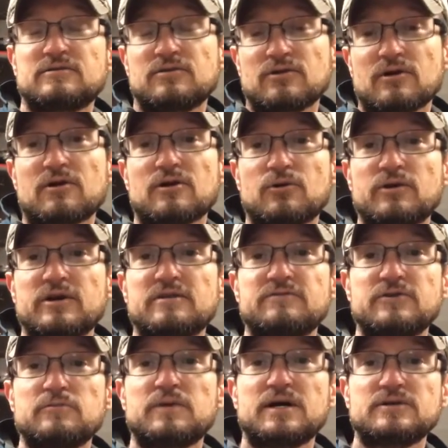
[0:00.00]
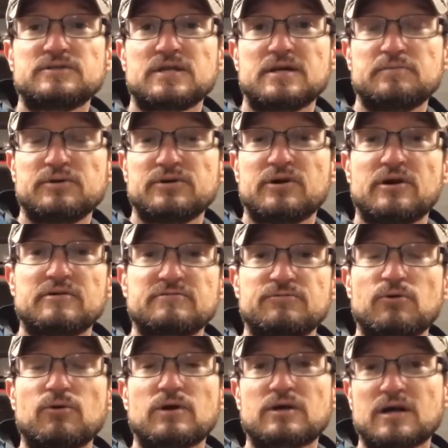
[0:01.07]
there are quite a few miles that I put on
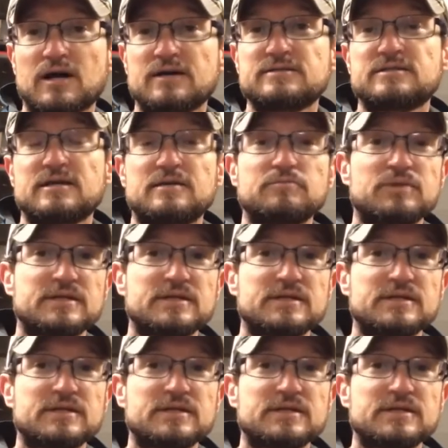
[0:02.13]
for content,